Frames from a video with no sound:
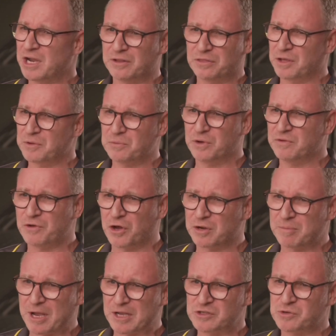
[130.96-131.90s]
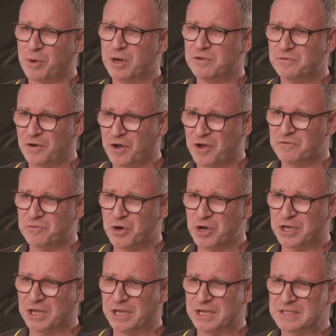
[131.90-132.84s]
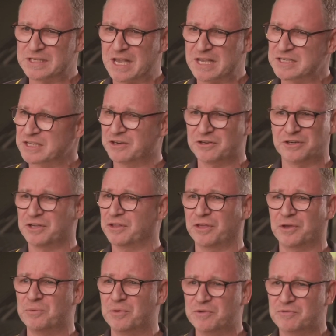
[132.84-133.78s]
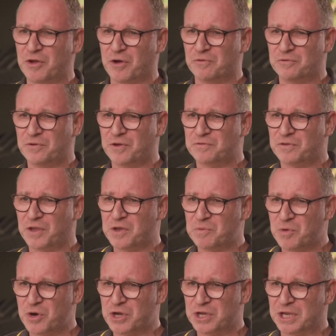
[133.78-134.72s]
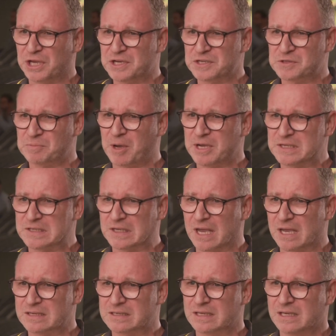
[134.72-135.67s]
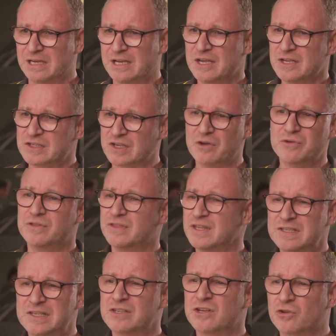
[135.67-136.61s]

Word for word: I think we've got about 25 working at Tesla and I think we've got 15 working at SpaceX. So this is a